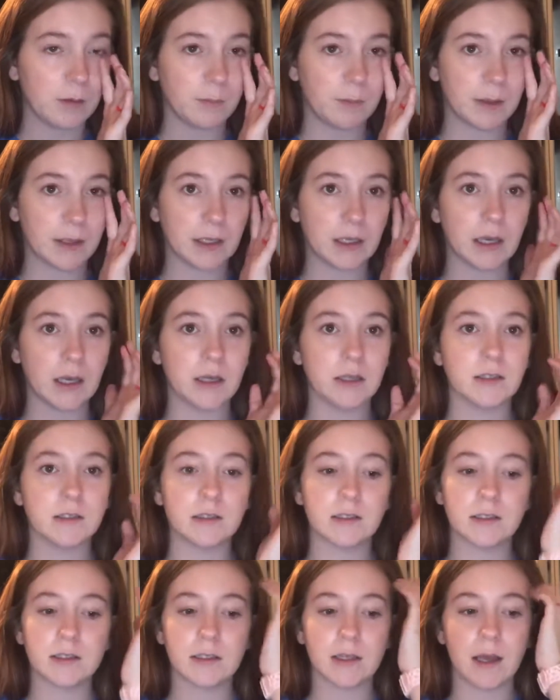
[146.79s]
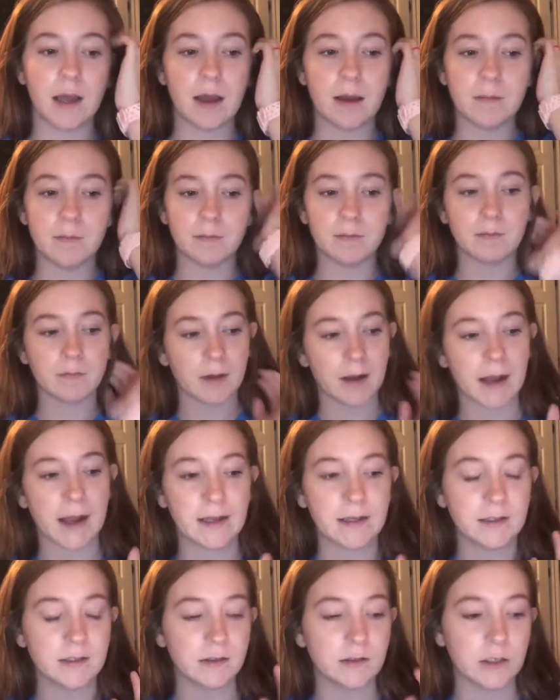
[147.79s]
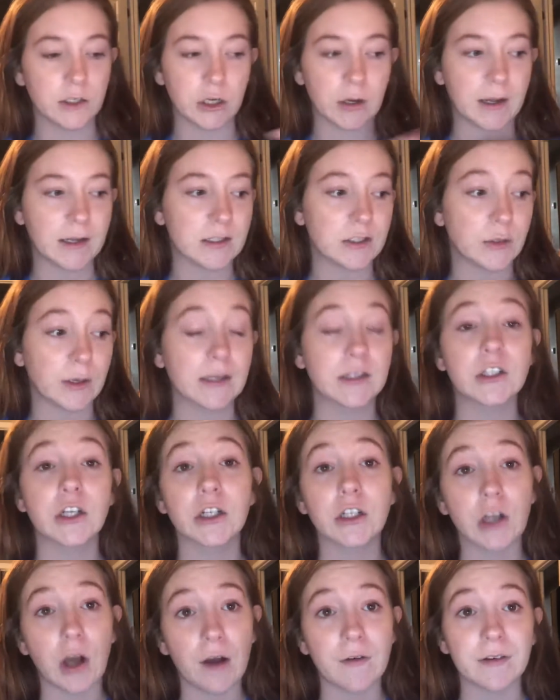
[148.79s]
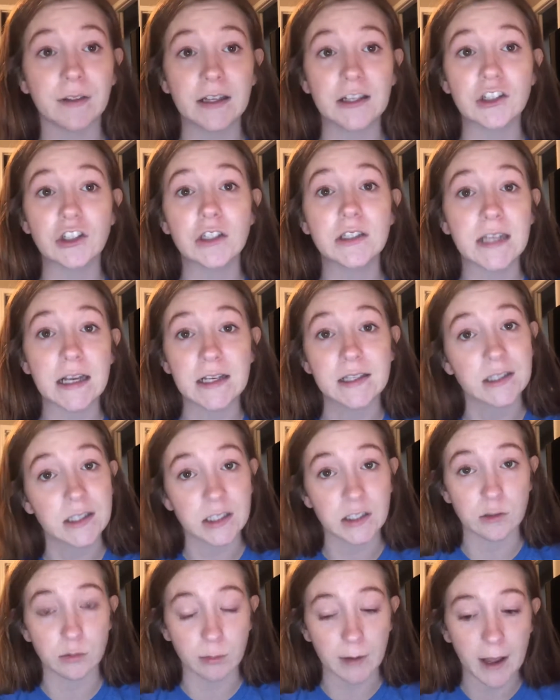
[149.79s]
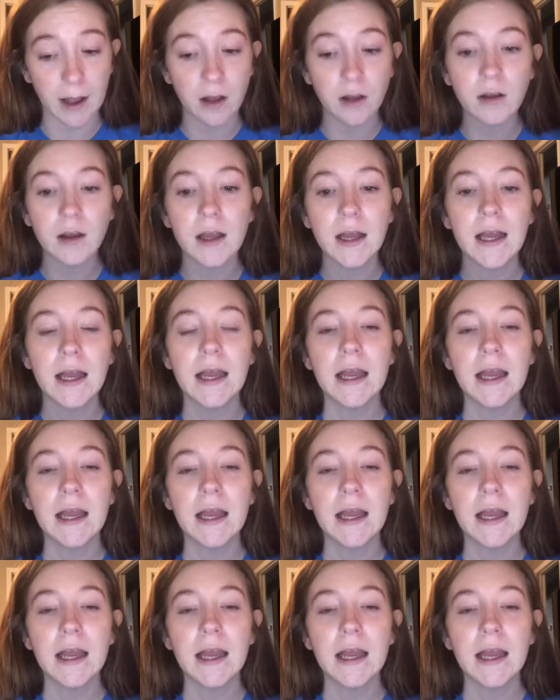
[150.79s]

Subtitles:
because I took ovulation tests as well,